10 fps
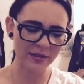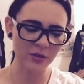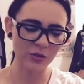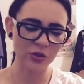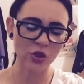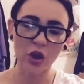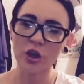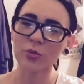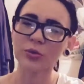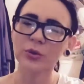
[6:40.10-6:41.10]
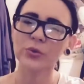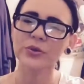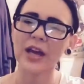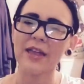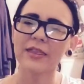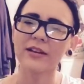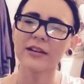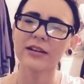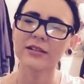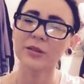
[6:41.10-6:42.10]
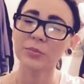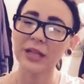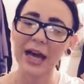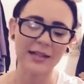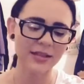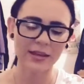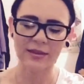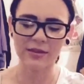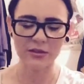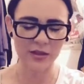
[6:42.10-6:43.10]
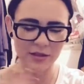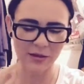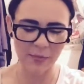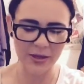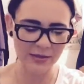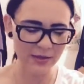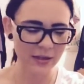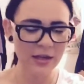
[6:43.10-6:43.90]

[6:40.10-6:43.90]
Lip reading: the darker blues and the blacks, I think is amazing.